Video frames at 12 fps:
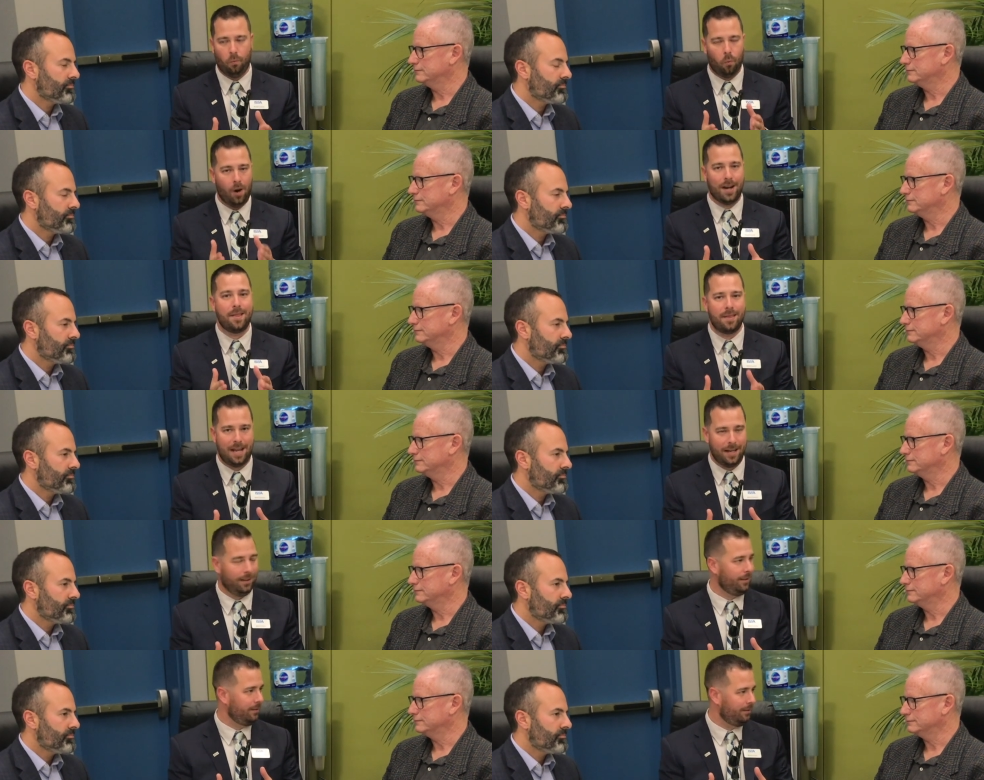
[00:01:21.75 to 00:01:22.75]
Speaker 1: one thing,
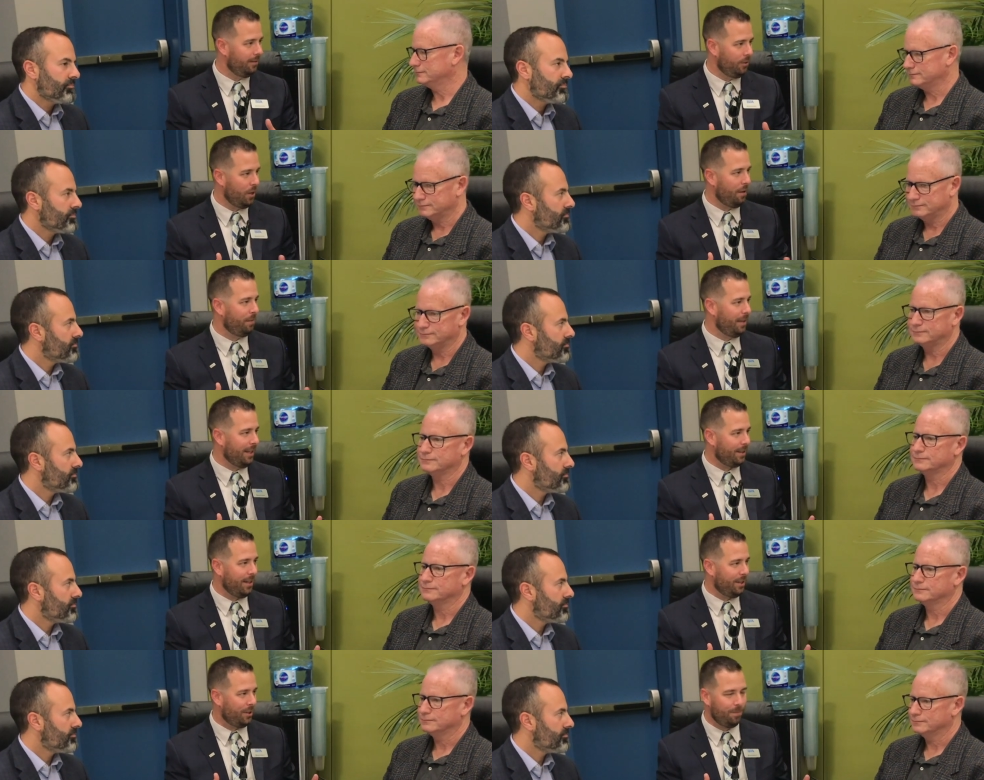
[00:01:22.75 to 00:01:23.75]
Jeff, and it,
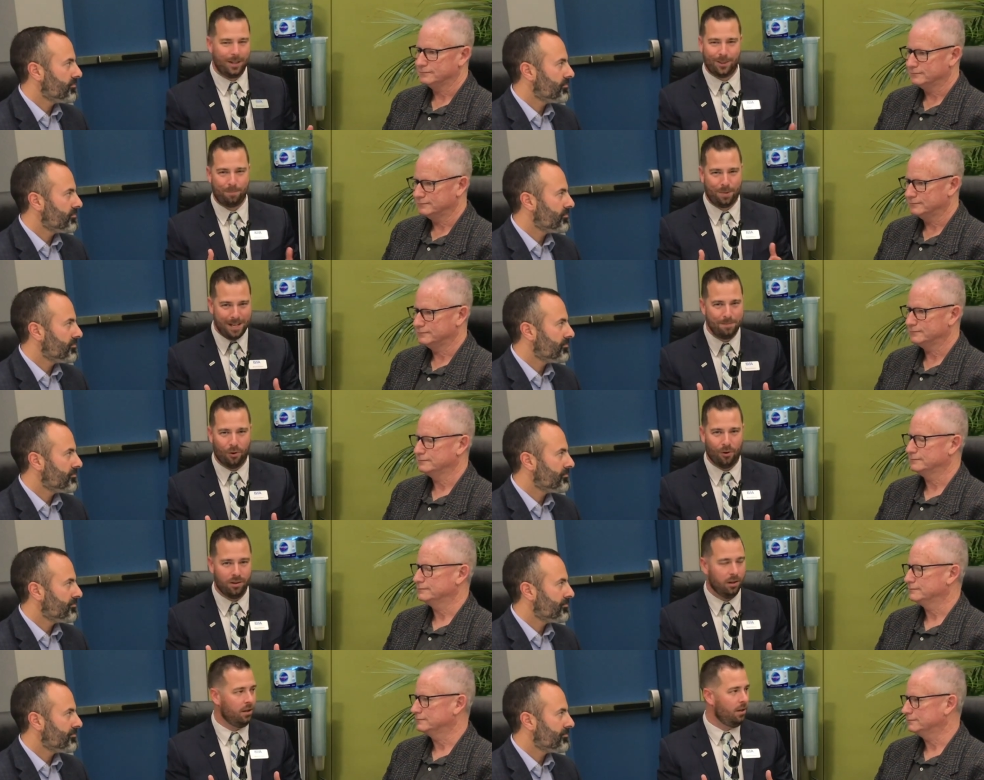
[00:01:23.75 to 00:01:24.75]
it's, it's people.
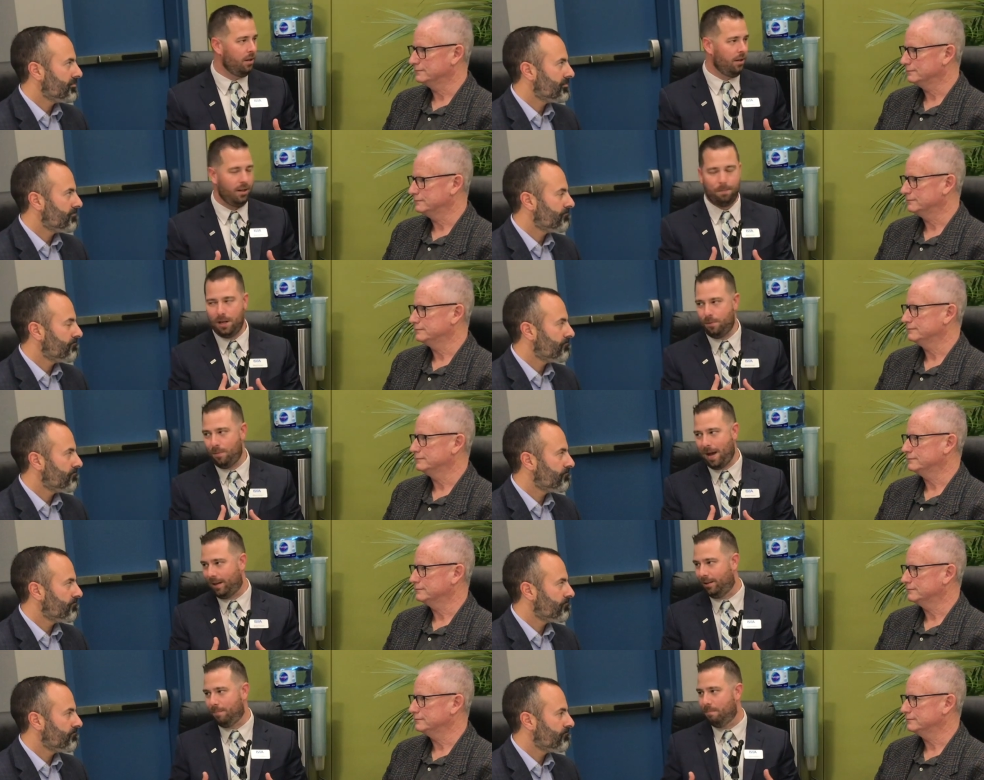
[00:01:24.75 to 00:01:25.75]
And the people matter